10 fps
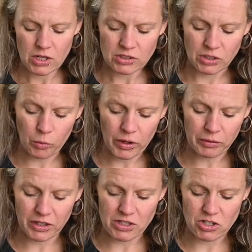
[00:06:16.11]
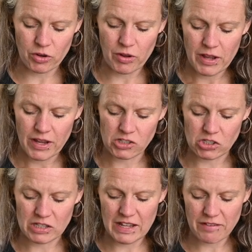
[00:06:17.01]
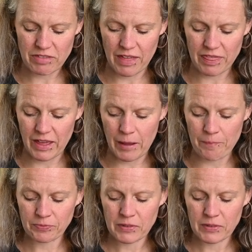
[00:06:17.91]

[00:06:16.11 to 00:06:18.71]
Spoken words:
So what I'm going to do is just leave that there,